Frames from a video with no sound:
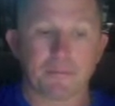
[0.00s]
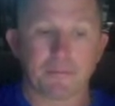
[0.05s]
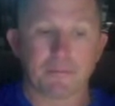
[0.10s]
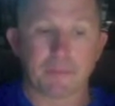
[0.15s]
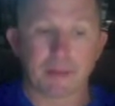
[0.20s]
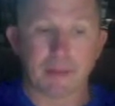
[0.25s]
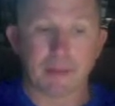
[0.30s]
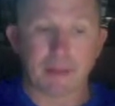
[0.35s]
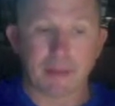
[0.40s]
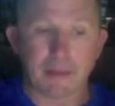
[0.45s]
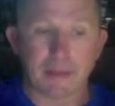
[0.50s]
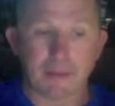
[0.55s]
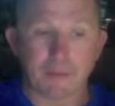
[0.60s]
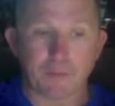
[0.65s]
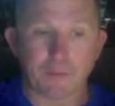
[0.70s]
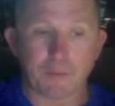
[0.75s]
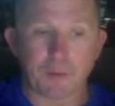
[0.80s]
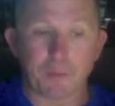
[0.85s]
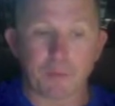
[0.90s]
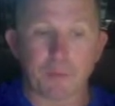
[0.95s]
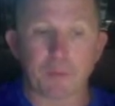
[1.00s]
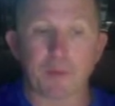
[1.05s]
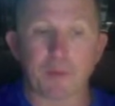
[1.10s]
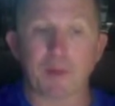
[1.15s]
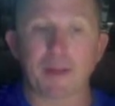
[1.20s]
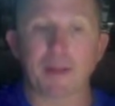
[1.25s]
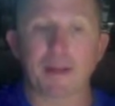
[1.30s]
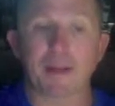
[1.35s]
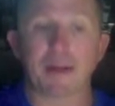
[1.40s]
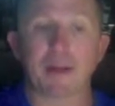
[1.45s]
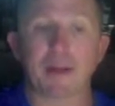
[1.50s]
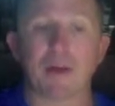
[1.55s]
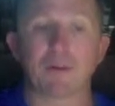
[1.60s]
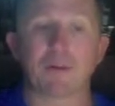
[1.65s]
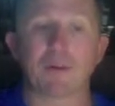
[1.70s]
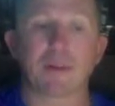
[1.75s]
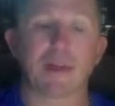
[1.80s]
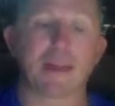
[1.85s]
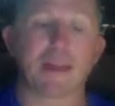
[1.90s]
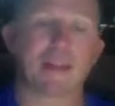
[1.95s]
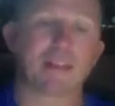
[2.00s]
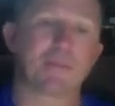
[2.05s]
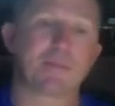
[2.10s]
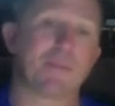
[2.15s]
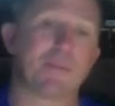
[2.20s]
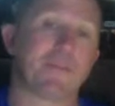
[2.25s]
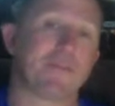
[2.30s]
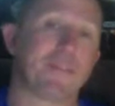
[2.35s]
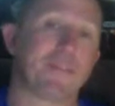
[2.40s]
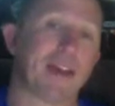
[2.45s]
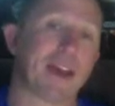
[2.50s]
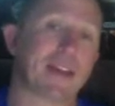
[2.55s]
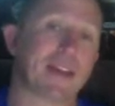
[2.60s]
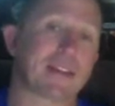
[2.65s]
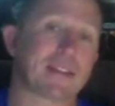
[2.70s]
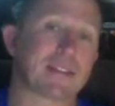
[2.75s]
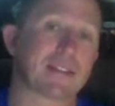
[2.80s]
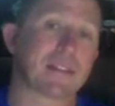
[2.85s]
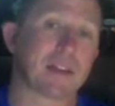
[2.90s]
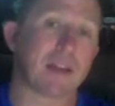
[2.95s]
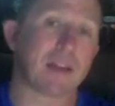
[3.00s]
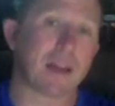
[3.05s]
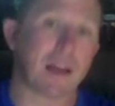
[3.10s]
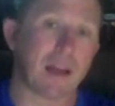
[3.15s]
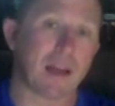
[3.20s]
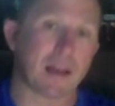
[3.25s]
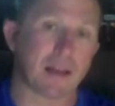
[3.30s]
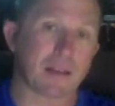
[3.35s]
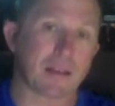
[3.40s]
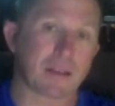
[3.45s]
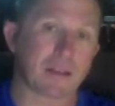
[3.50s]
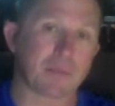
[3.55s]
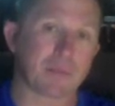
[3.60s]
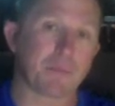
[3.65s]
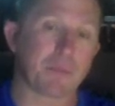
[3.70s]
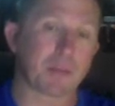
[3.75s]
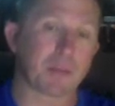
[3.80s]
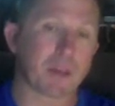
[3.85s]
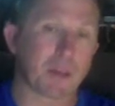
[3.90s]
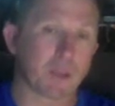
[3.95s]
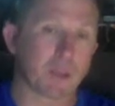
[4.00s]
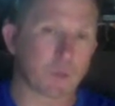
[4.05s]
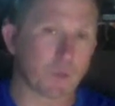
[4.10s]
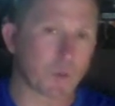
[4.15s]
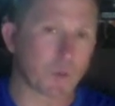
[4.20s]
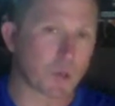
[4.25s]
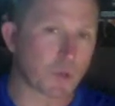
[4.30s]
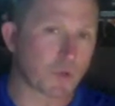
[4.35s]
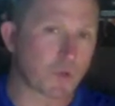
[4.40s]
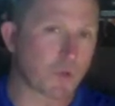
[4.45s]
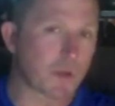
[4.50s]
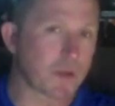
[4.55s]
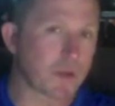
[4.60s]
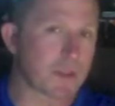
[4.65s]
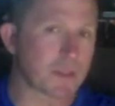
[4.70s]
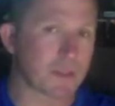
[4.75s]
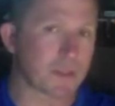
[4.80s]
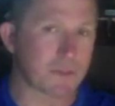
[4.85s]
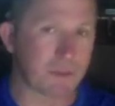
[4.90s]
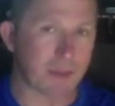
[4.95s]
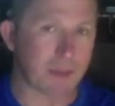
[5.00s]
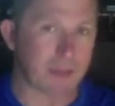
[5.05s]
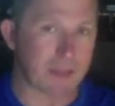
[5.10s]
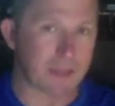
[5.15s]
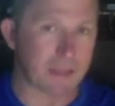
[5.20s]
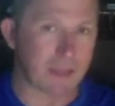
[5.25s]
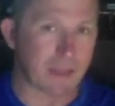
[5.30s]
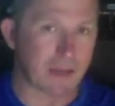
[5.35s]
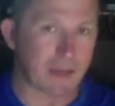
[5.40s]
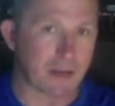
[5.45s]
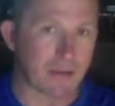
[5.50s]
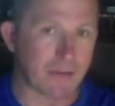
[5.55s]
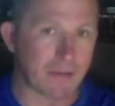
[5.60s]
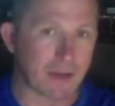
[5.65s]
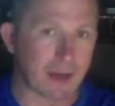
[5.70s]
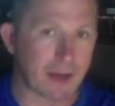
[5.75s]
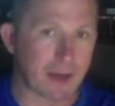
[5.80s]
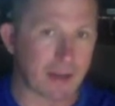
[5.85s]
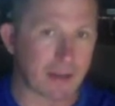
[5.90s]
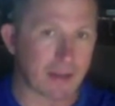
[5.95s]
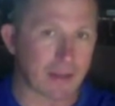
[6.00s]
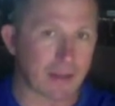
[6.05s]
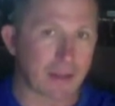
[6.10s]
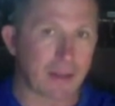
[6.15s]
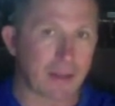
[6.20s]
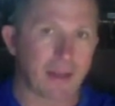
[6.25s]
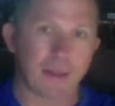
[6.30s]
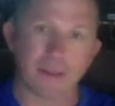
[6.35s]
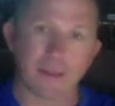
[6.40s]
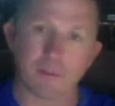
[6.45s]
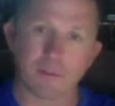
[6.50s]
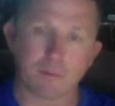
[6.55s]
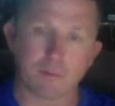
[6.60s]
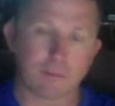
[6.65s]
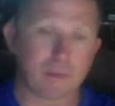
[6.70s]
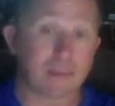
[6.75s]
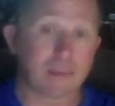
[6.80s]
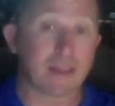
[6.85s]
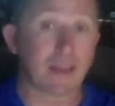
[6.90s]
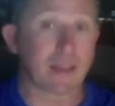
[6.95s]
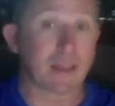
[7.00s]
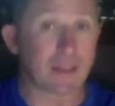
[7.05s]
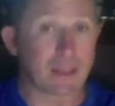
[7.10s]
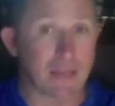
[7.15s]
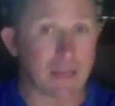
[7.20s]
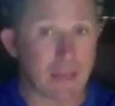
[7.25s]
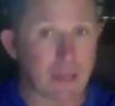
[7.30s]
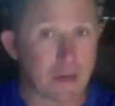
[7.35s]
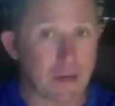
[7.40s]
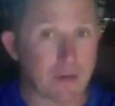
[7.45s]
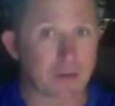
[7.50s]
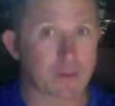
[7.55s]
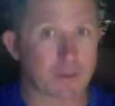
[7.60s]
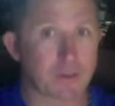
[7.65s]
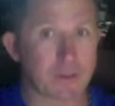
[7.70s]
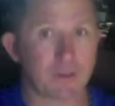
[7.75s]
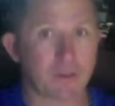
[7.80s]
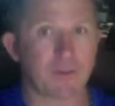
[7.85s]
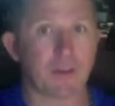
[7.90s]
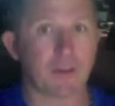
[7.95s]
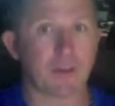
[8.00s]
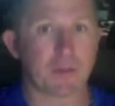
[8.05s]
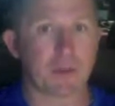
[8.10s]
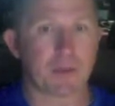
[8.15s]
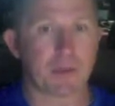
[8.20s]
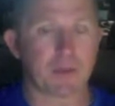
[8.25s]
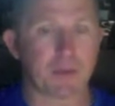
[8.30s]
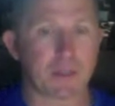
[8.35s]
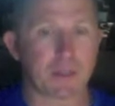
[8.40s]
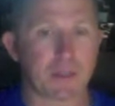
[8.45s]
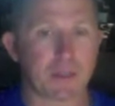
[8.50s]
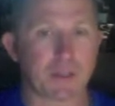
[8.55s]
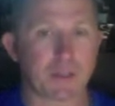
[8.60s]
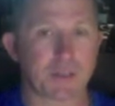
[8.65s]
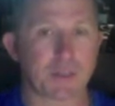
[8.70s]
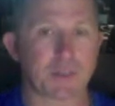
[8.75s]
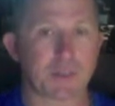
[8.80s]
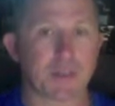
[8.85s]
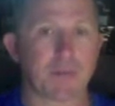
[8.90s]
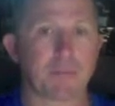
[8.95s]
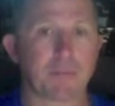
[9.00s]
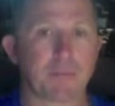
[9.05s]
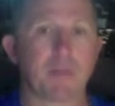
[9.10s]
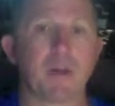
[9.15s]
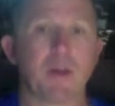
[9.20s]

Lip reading: and if we print it out and it's been faxed to us because we're trusted by the state of Nevada, it's been taking years to develop that relationship,